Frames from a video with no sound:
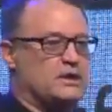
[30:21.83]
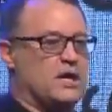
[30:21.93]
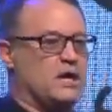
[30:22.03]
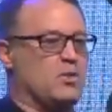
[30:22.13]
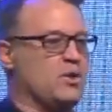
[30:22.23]

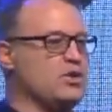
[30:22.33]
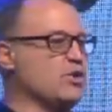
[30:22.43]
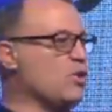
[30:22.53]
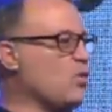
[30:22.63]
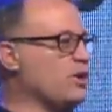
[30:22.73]
When you're
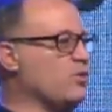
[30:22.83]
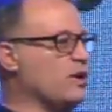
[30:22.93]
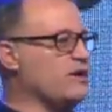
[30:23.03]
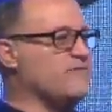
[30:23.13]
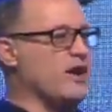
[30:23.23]
in a
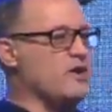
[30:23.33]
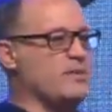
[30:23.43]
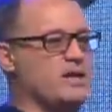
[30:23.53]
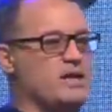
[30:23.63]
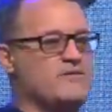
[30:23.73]
one-to-one
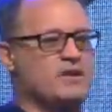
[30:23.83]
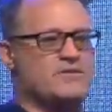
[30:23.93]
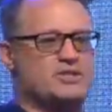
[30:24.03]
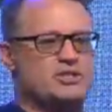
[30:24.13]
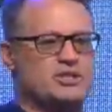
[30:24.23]
environment, even if
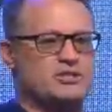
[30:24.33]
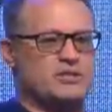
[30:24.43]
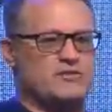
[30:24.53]
it's just,